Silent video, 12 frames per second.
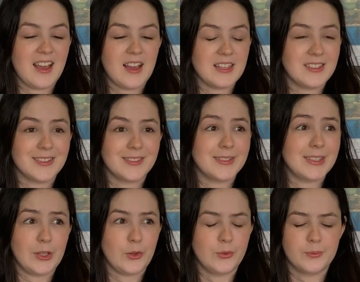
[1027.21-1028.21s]
It's
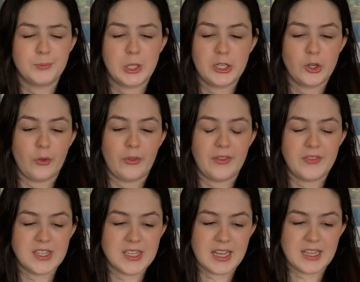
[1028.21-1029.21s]
still pretty early in the
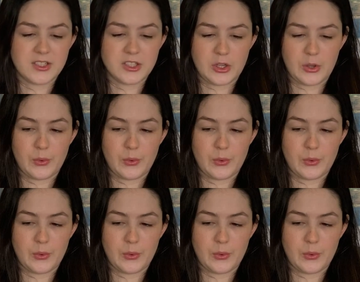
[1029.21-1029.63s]
day, so